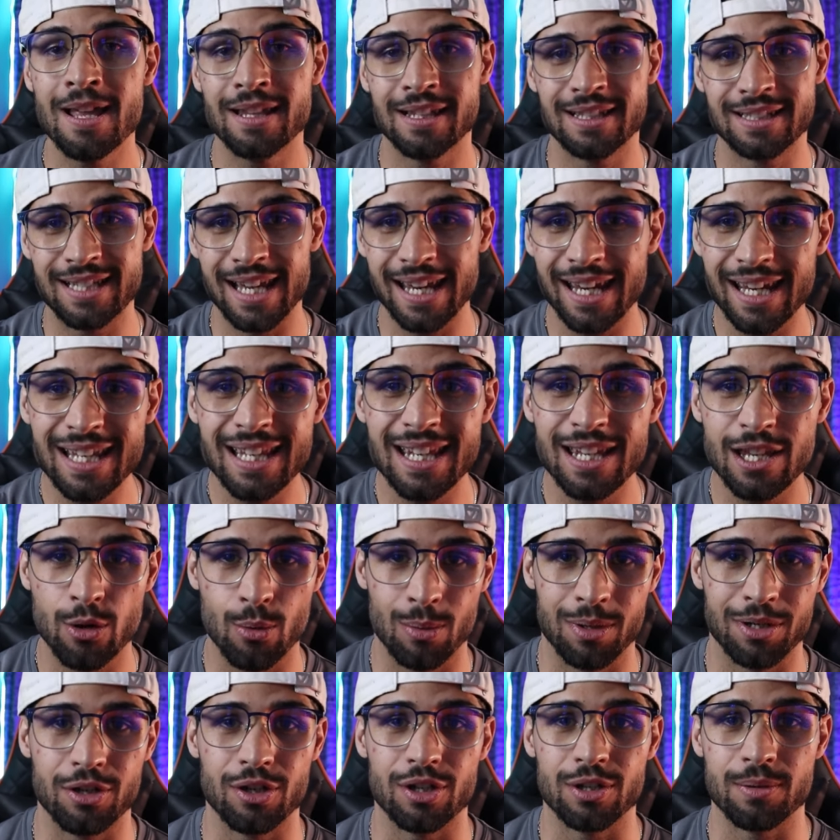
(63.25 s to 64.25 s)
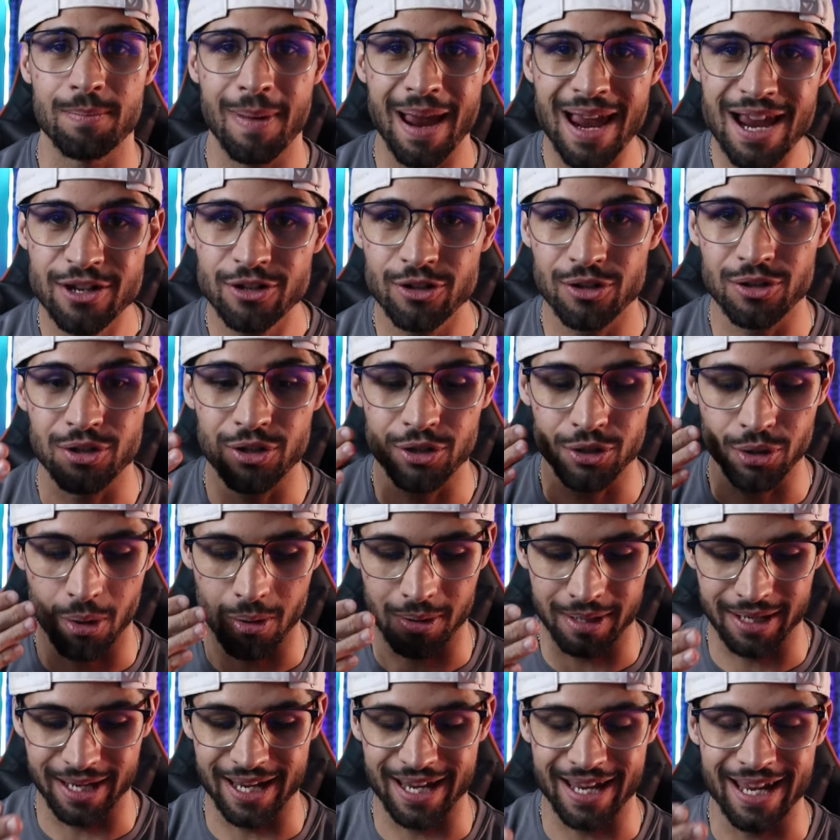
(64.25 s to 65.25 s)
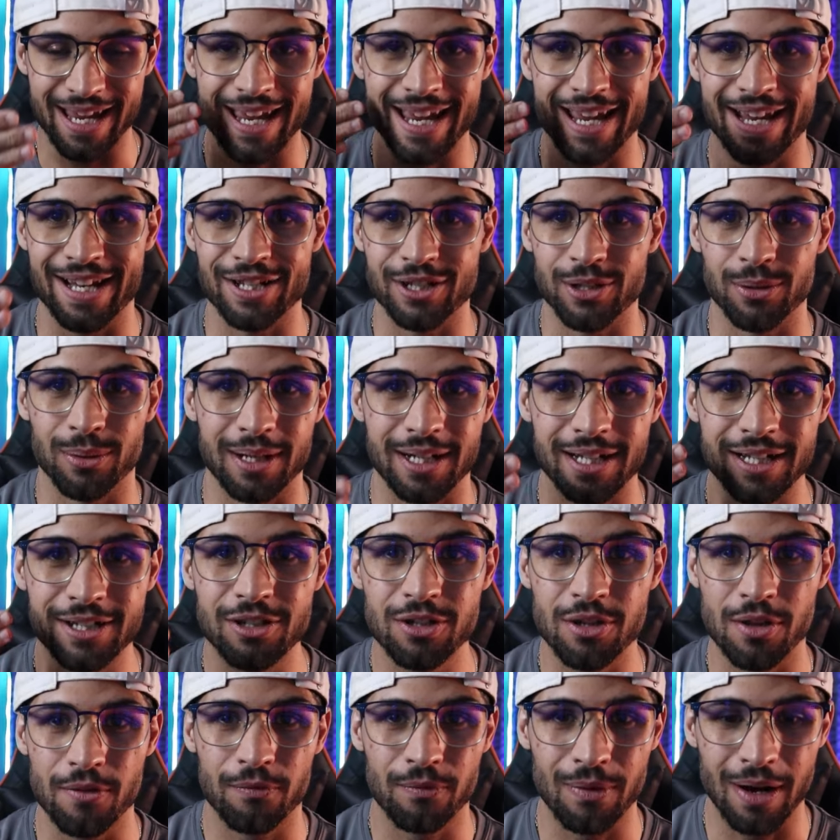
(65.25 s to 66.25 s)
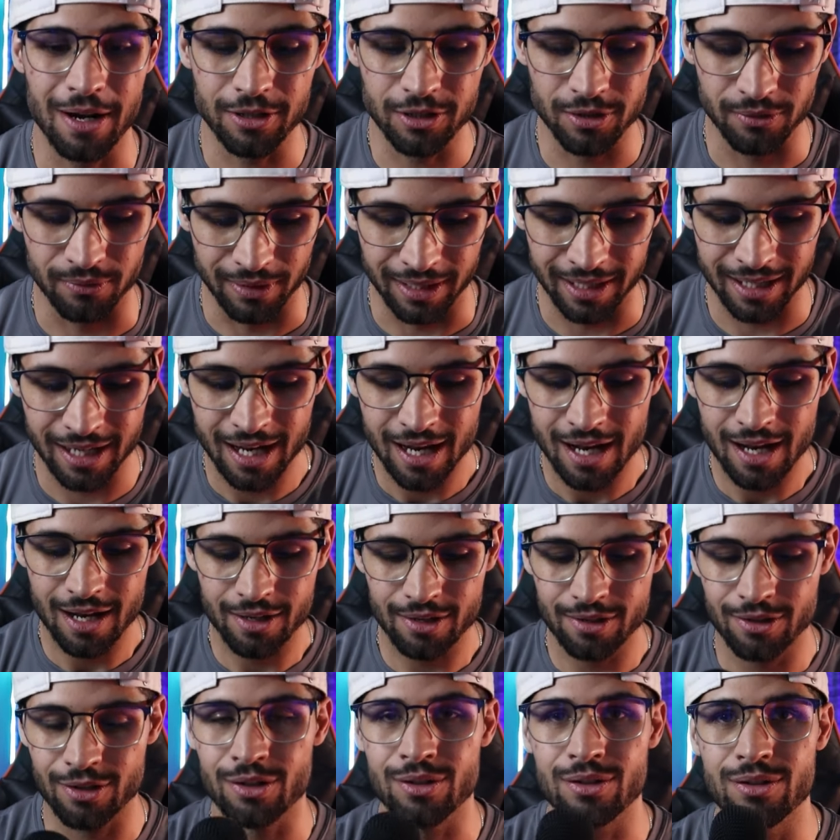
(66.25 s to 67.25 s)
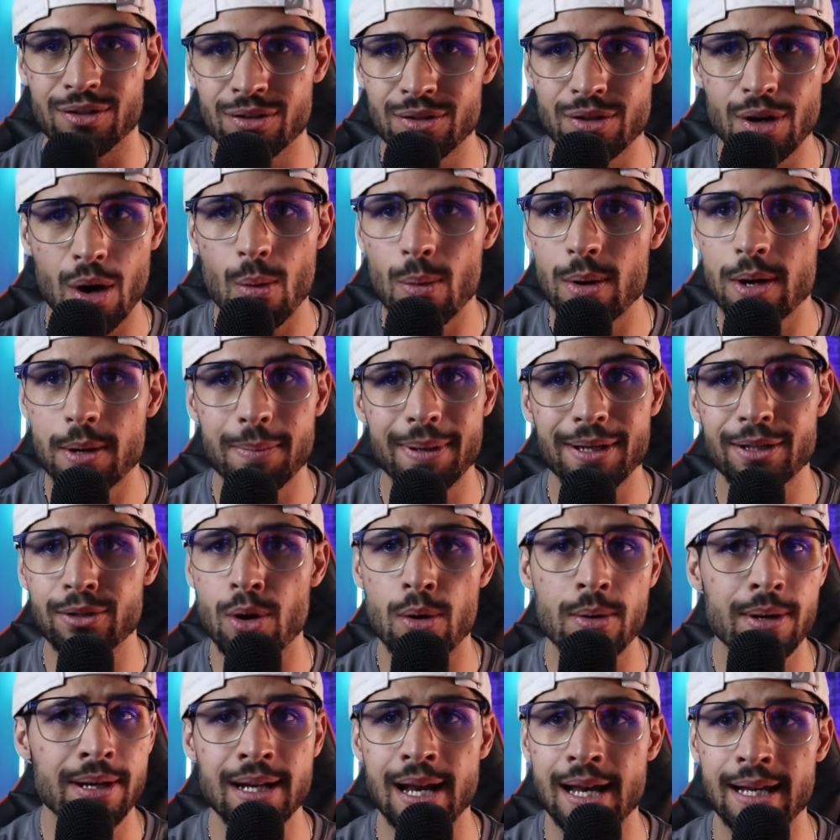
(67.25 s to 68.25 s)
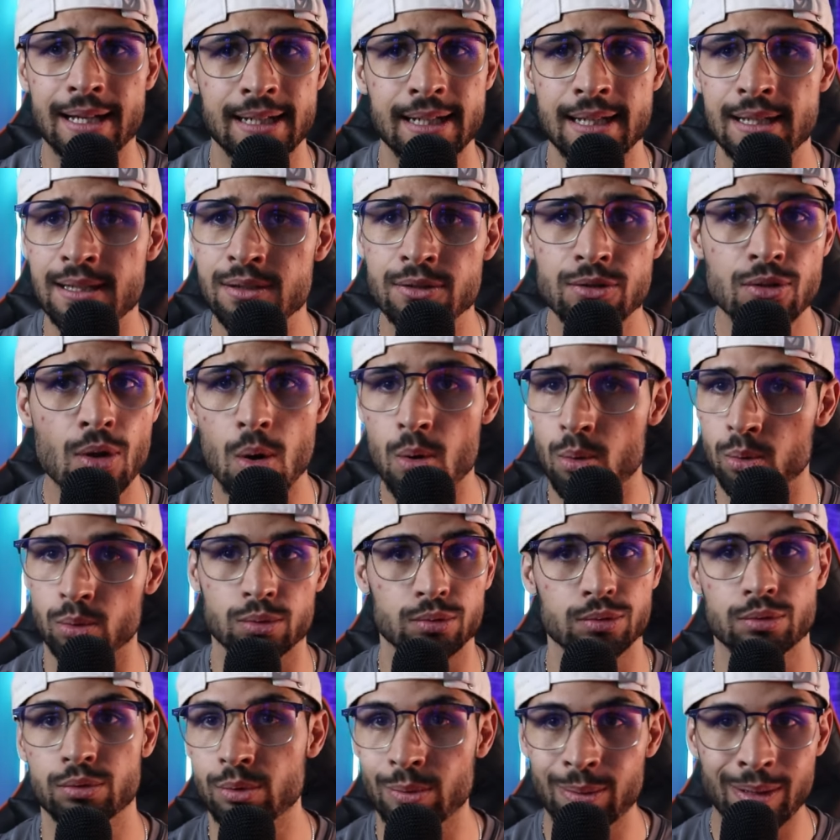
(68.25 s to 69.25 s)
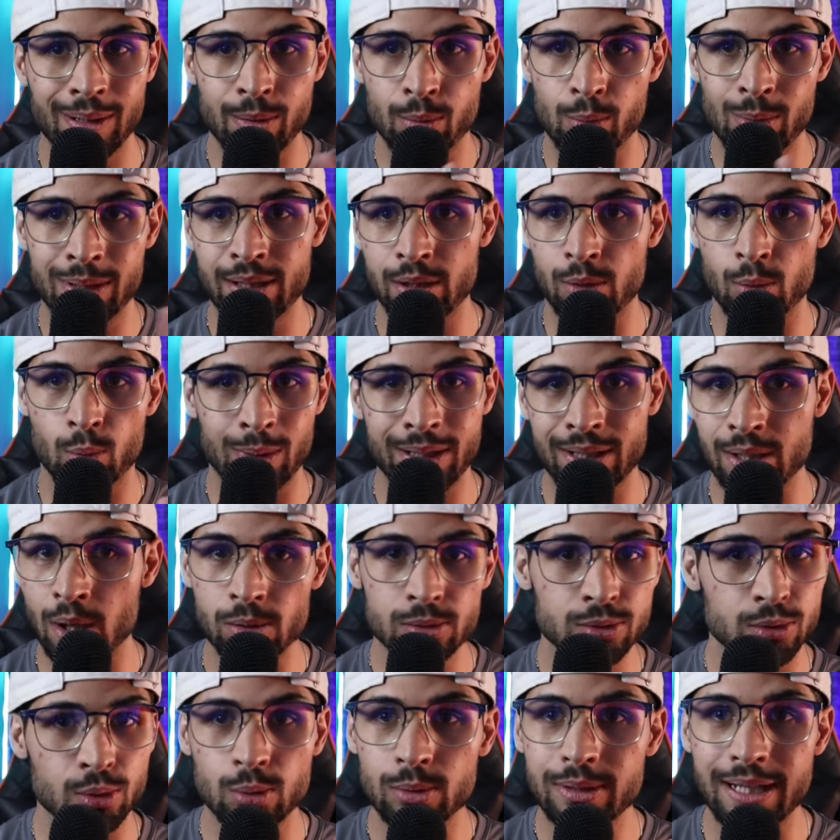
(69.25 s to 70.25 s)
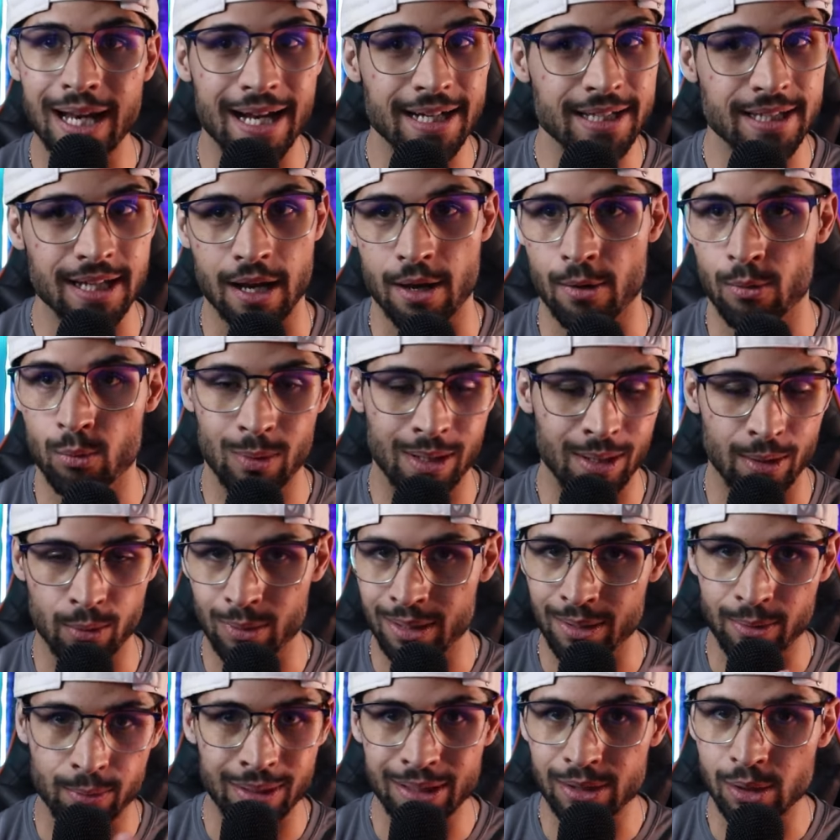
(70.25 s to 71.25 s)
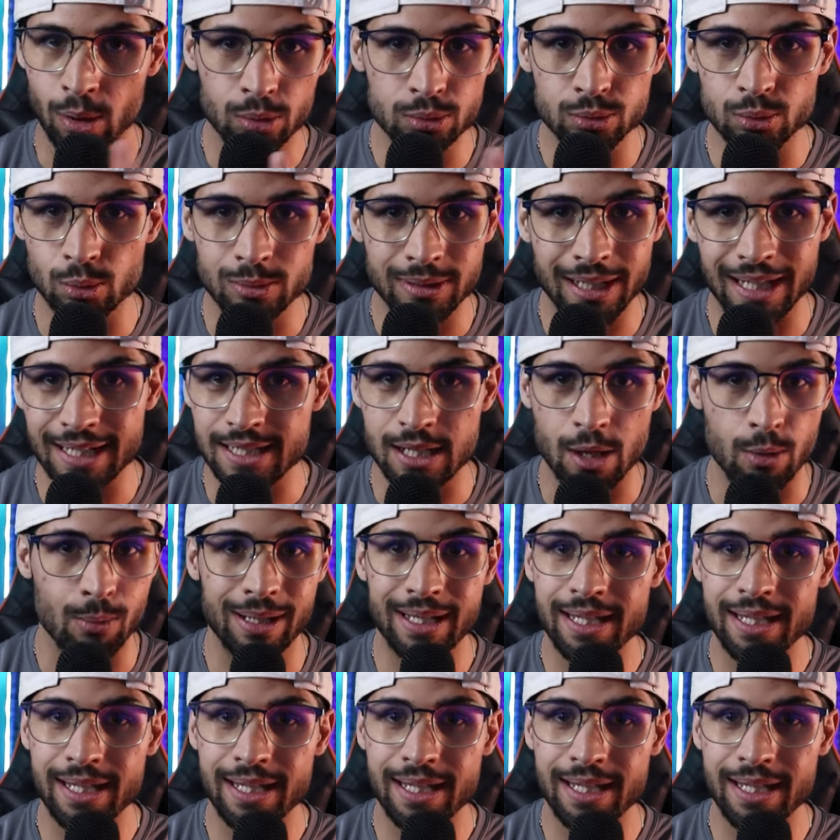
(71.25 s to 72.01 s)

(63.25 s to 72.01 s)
The second thing you want to do is make sure you're talking into it, into the front of it. You, you don't want to be talking like this. No, we, we, we don't do that yet. We, we, we don't do that yet.